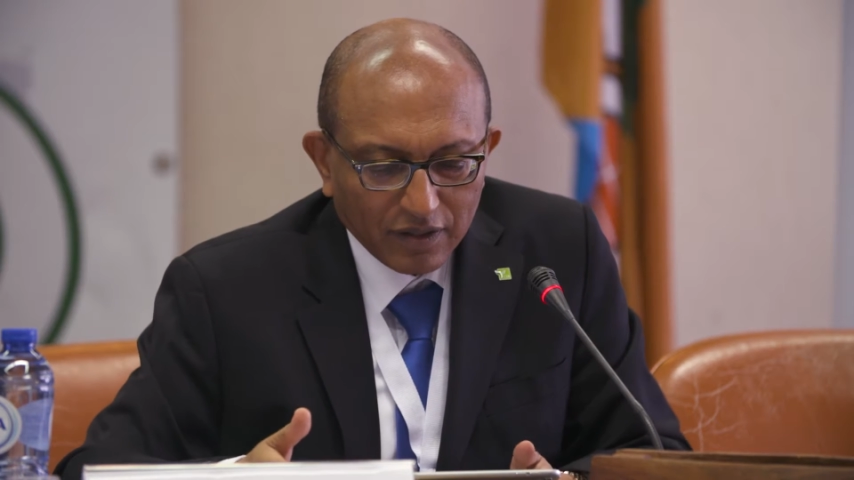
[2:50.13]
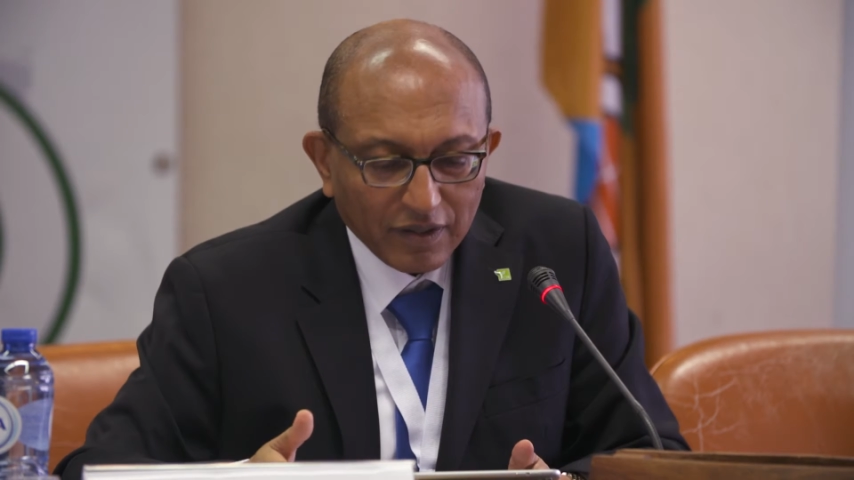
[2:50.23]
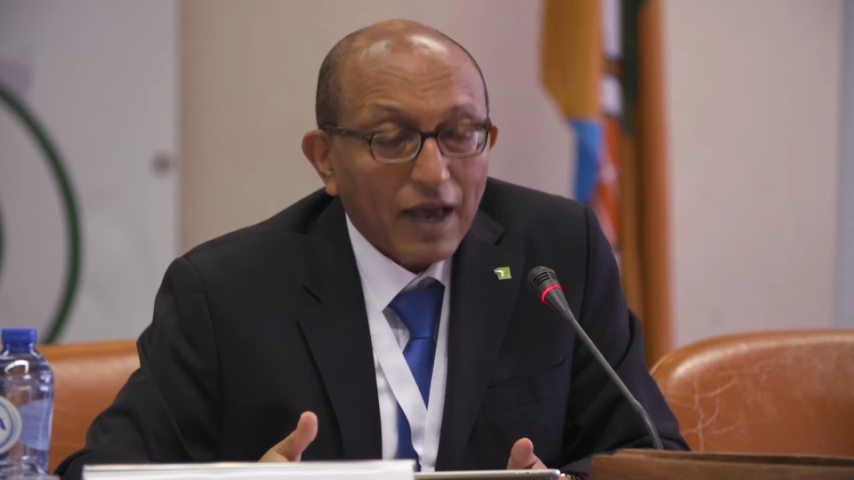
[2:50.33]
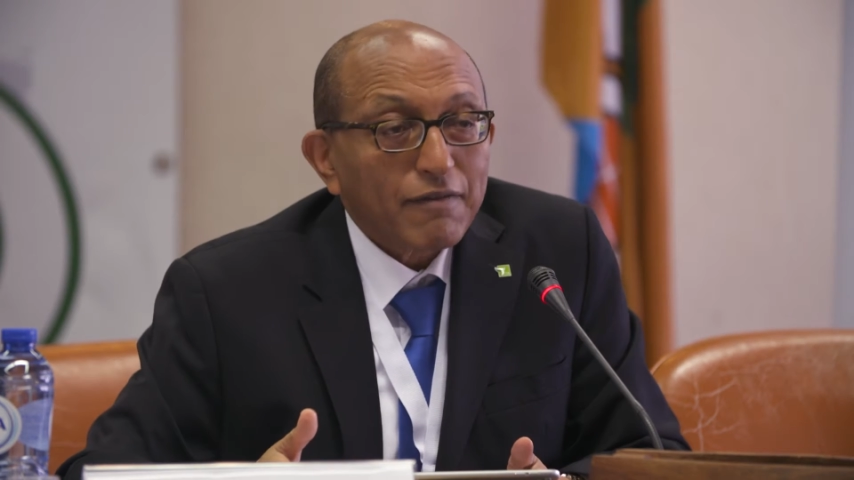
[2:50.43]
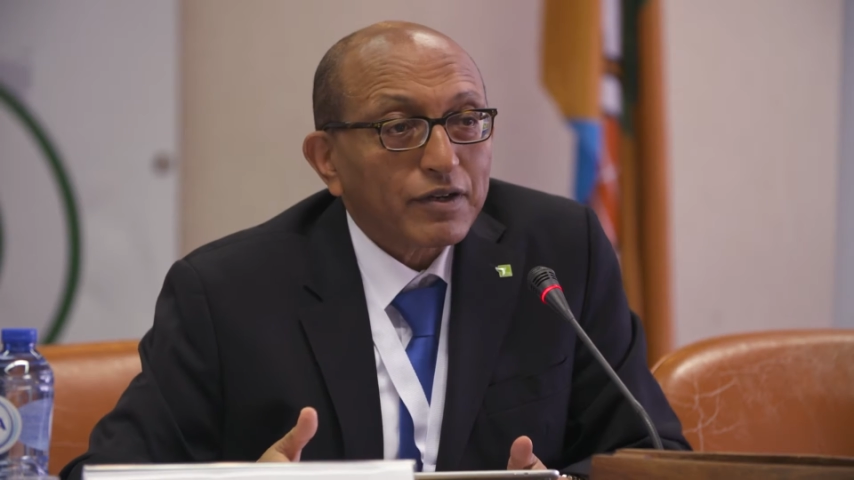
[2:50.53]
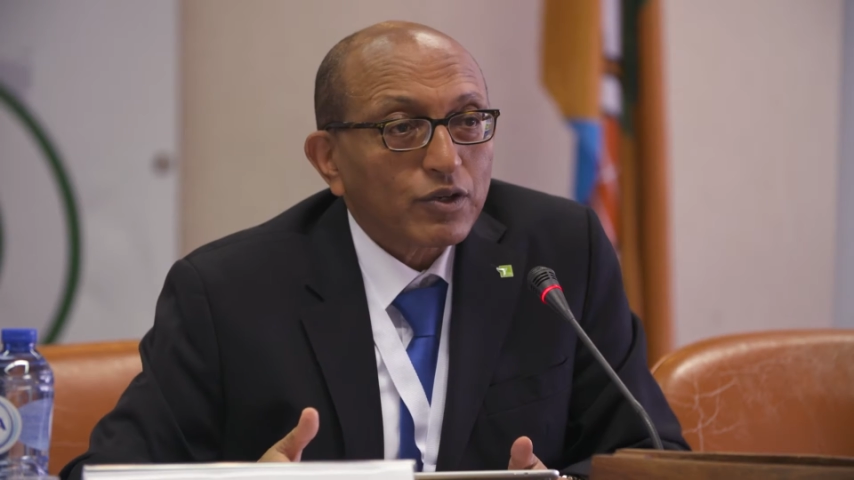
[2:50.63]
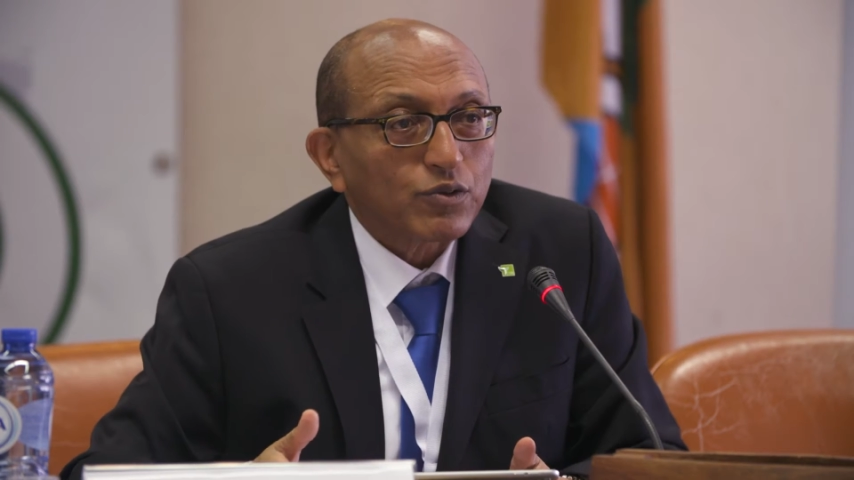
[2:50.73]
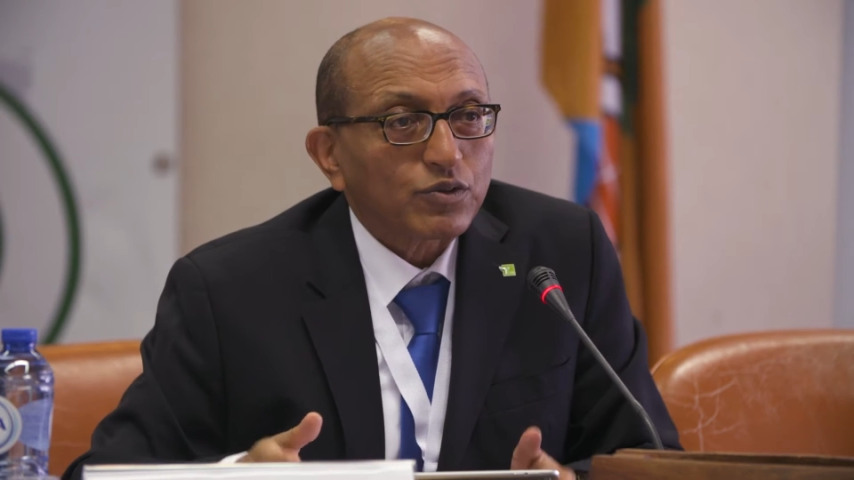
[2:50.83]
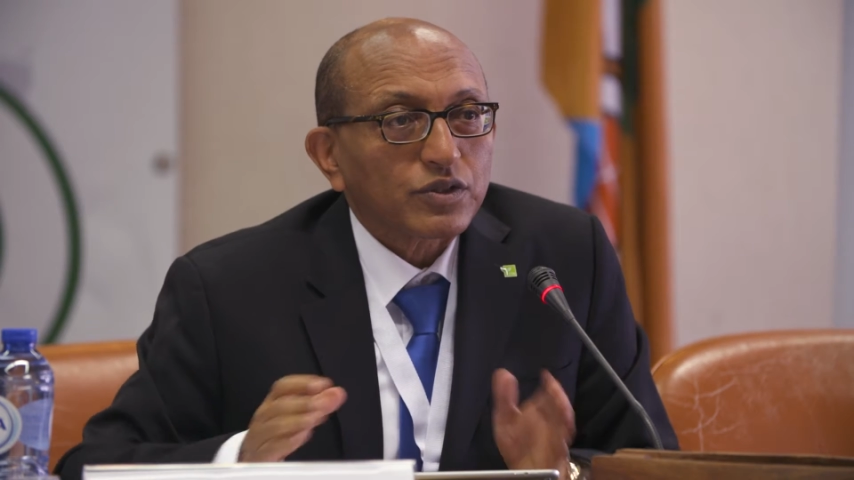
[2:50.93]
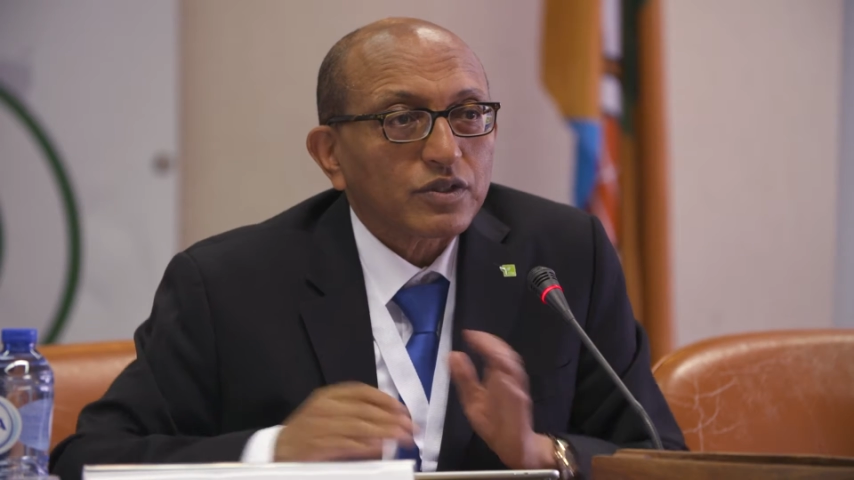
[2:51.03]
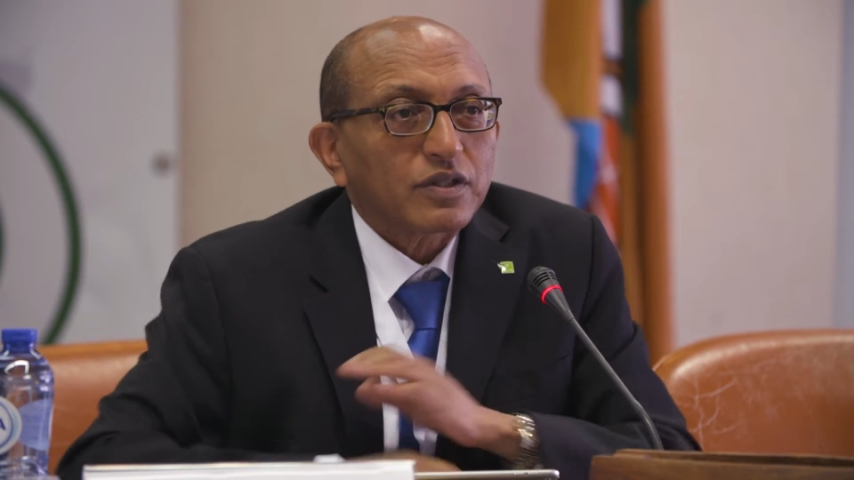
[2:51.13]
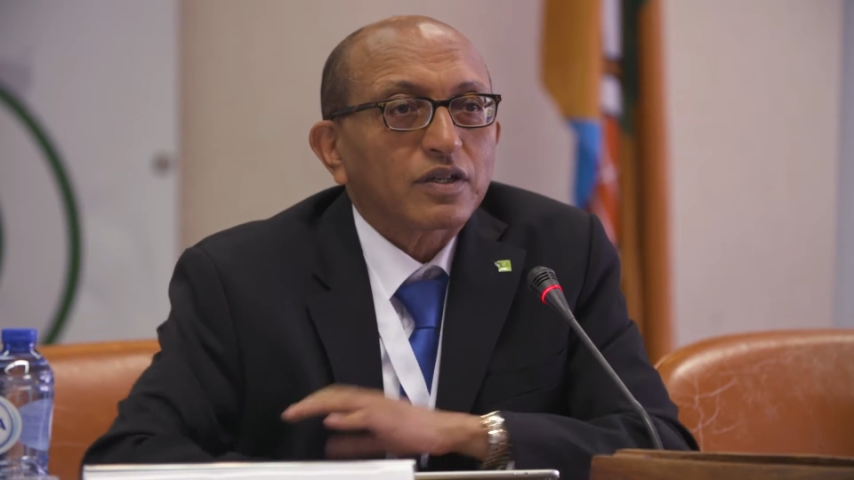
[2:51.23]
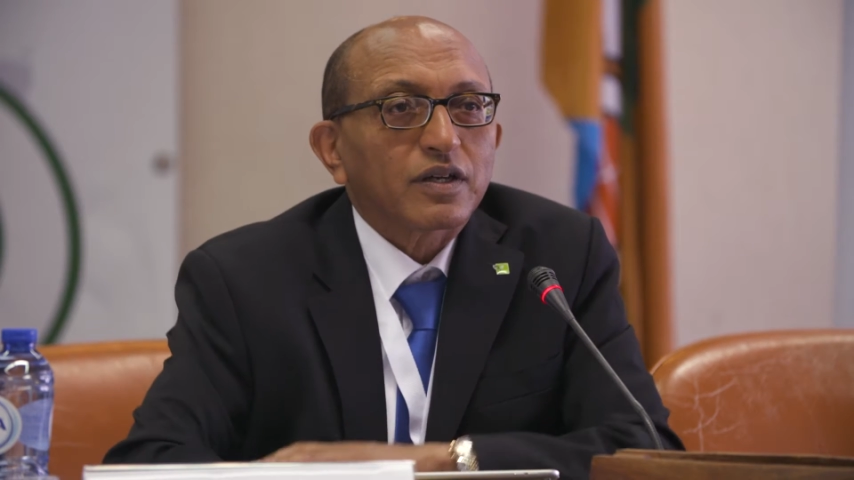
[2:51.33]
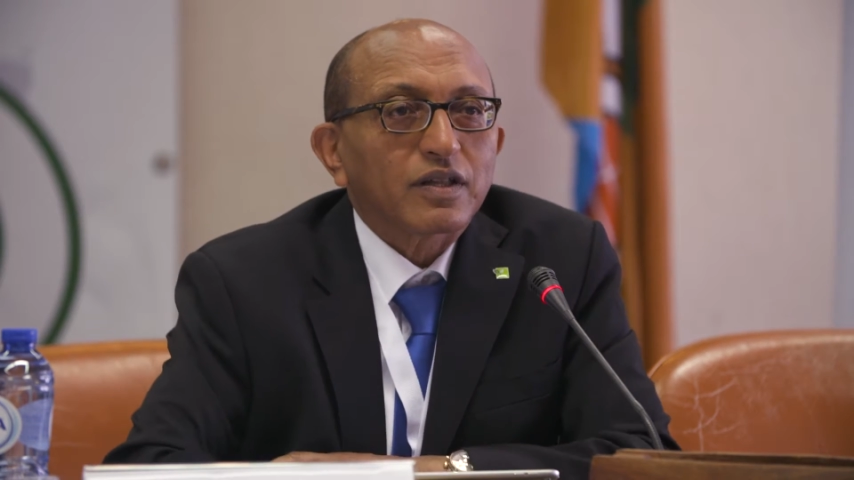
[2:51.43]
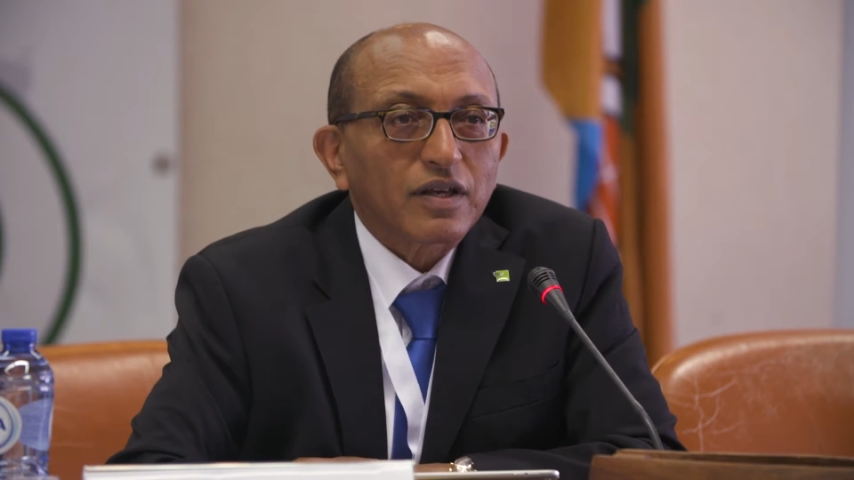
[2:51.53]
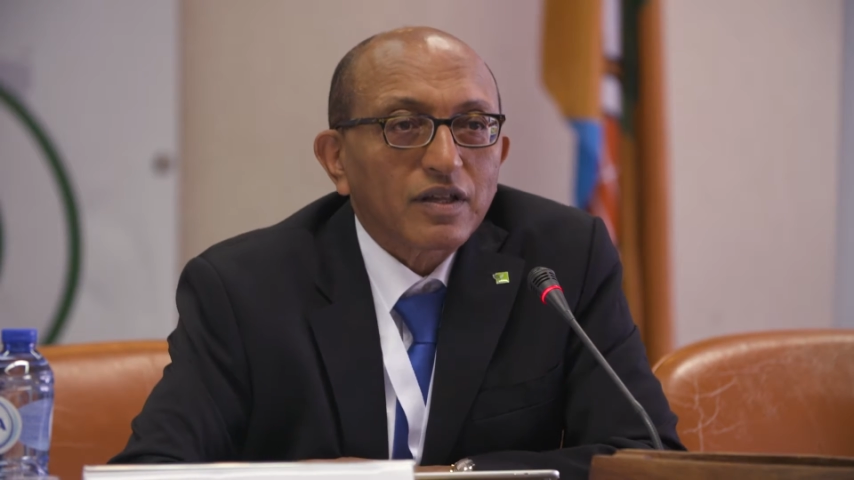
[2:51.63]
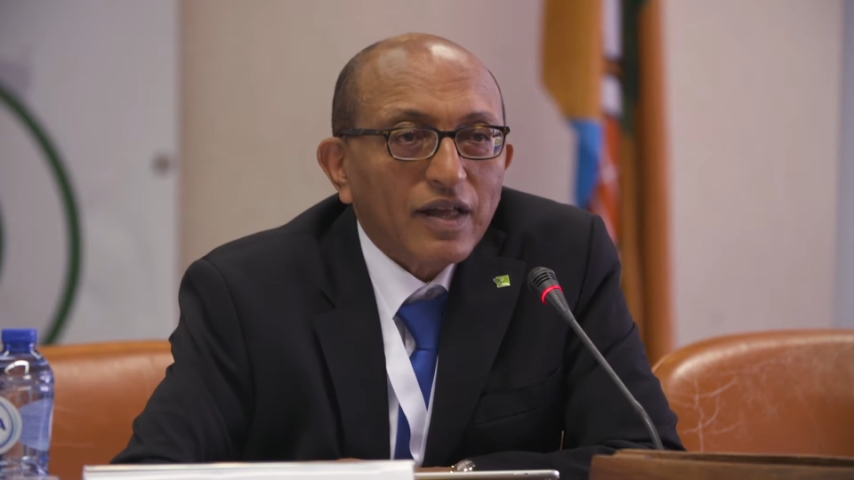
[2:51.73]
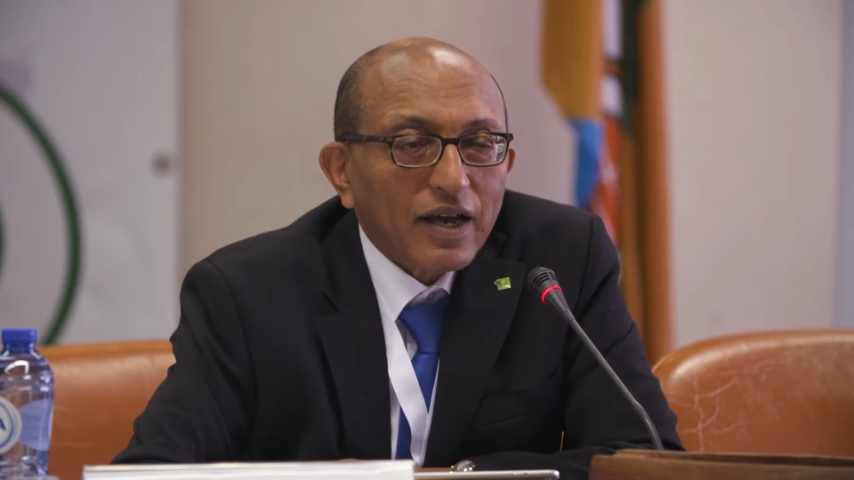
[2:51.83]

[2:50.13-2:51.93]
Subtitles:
livelihoods in the